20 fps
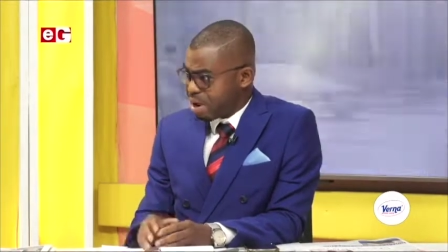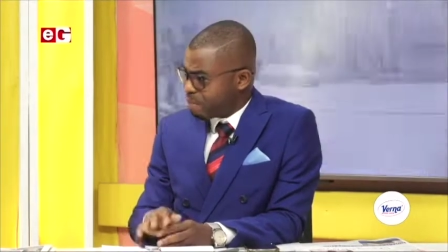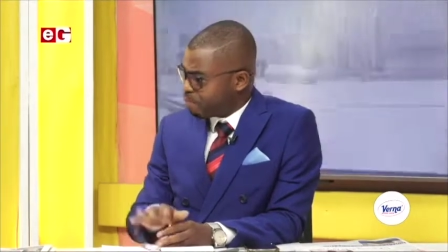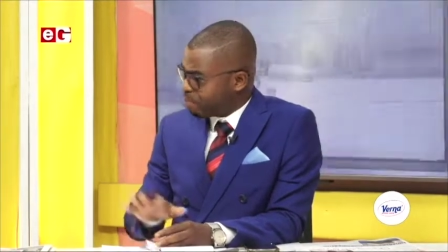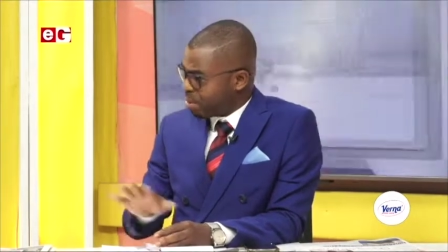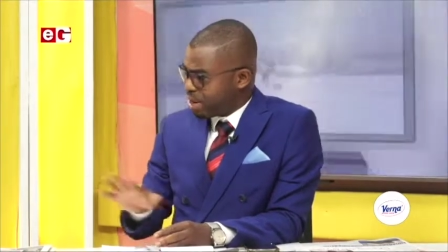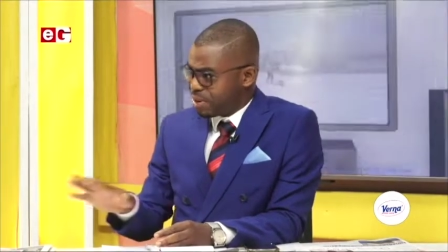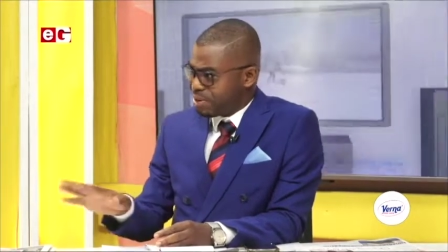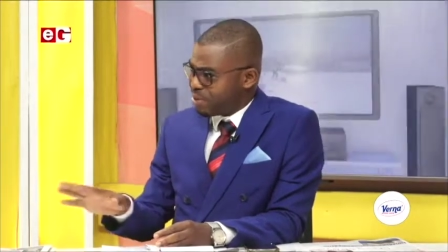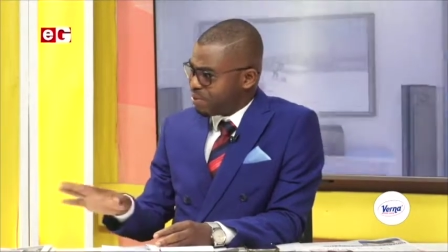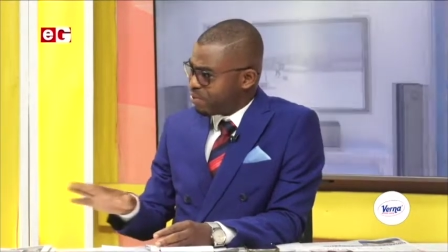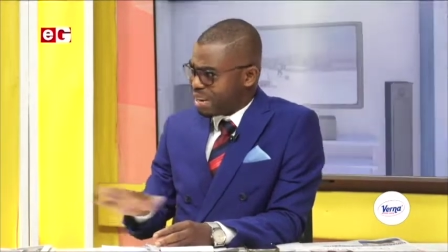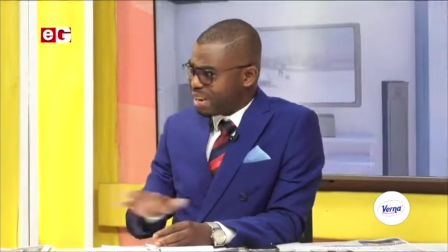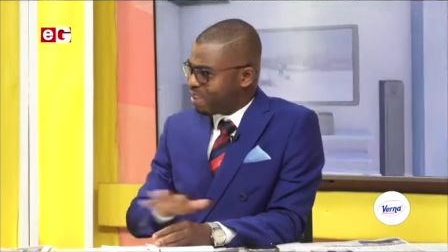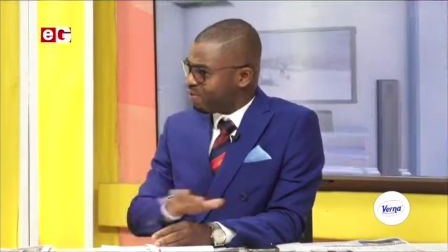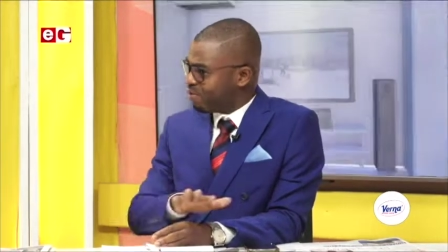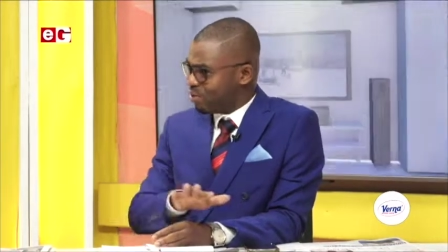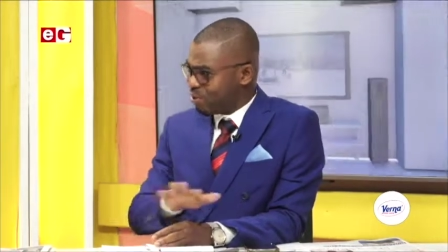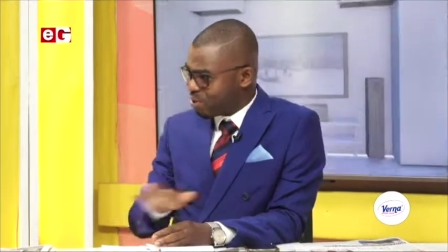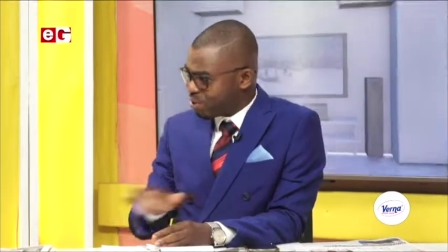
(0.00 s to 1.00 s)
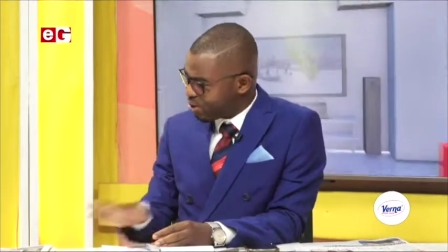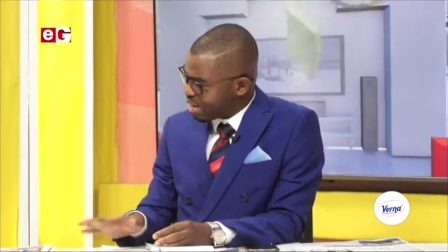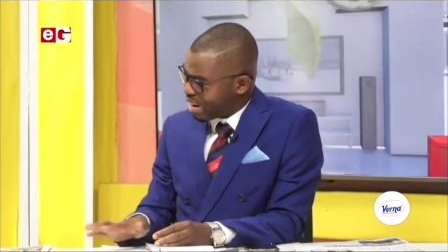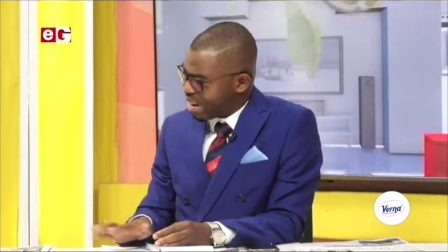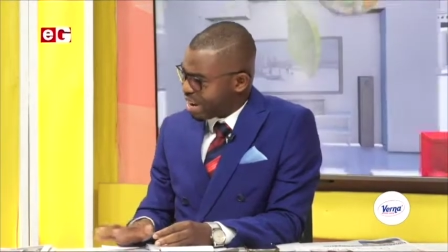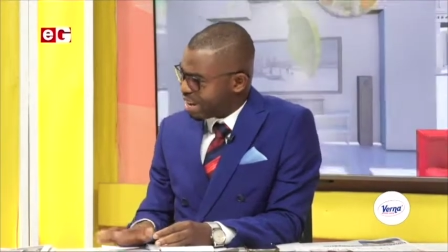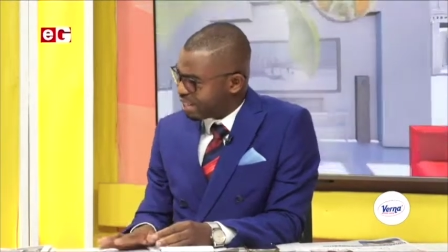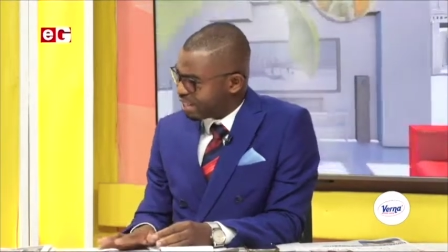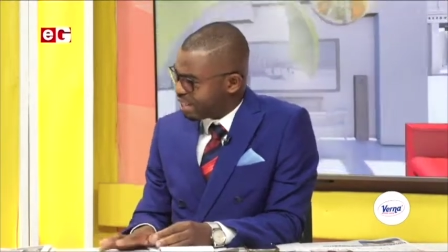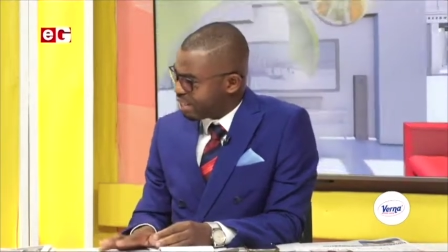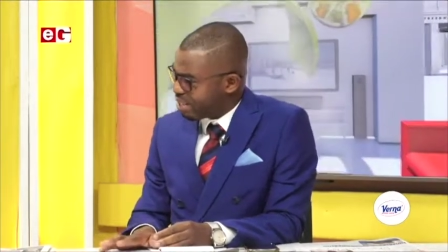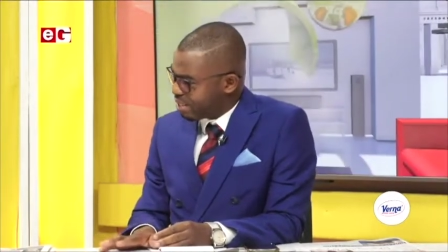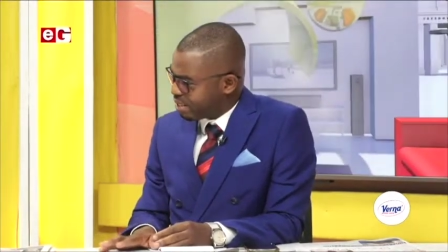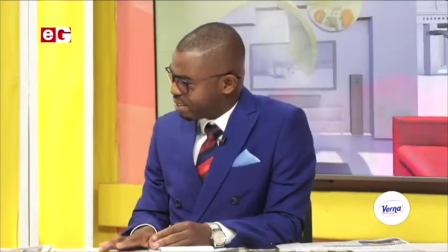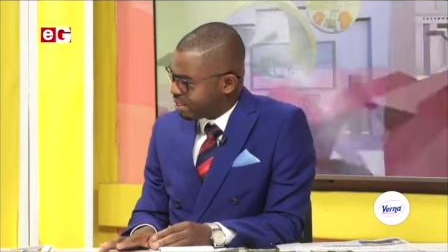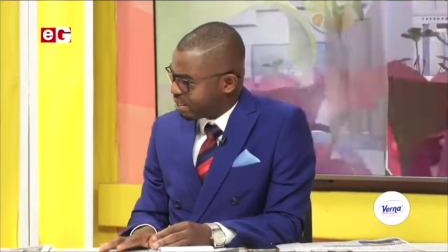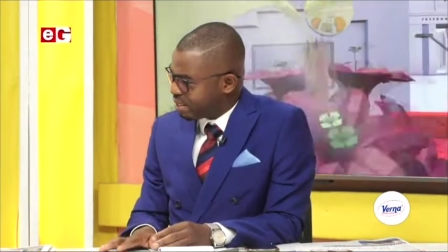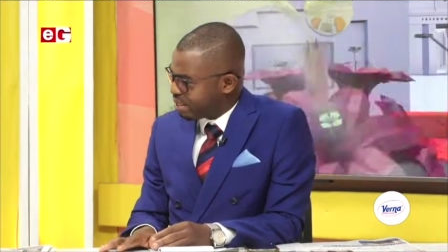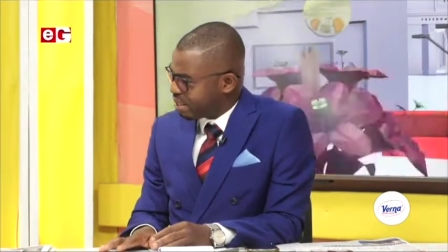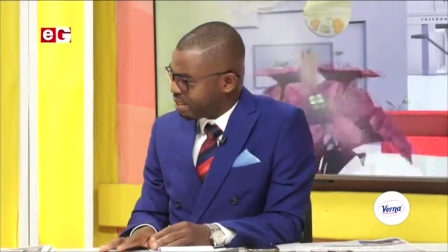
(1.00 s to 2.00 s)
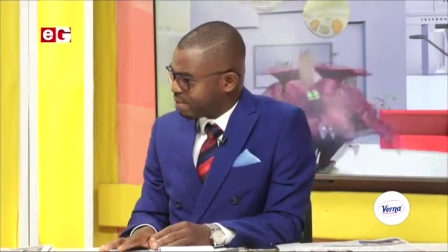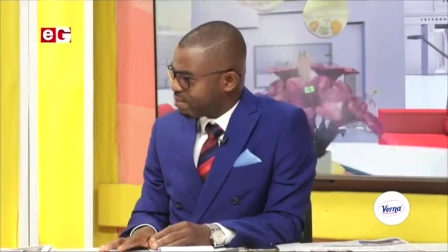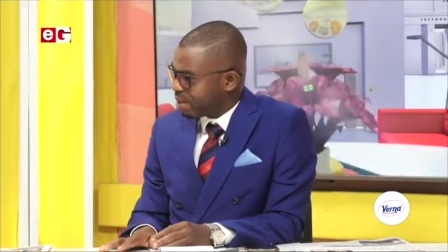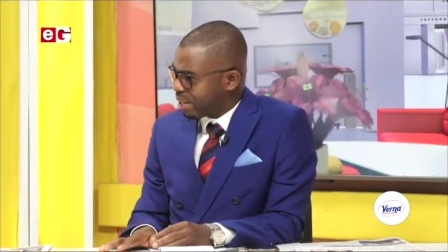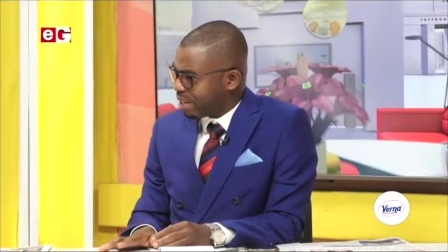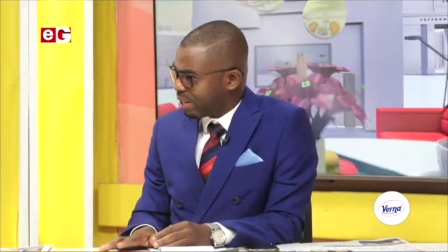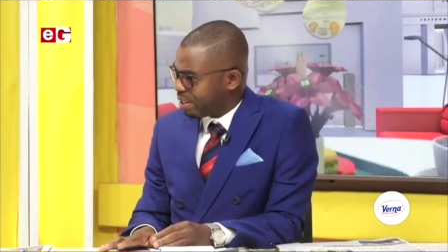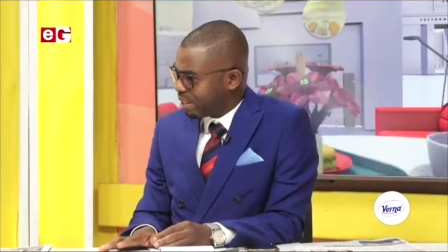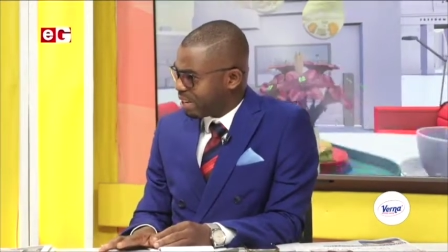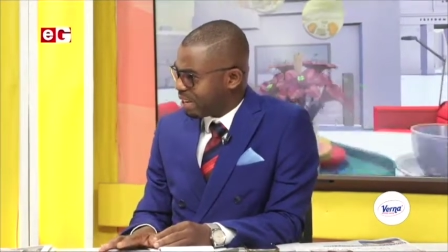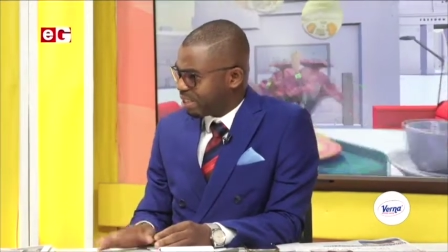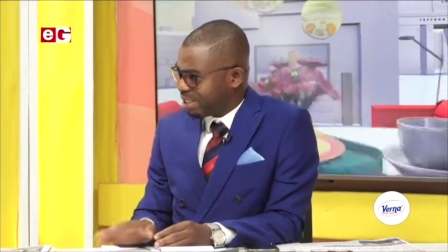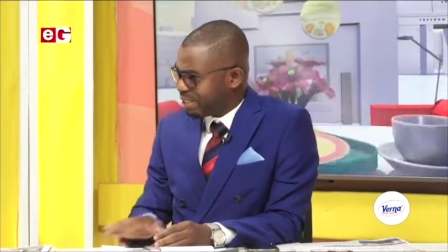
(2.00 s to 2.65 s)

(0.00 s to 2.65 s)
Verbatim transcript: mind you we have not had any system like that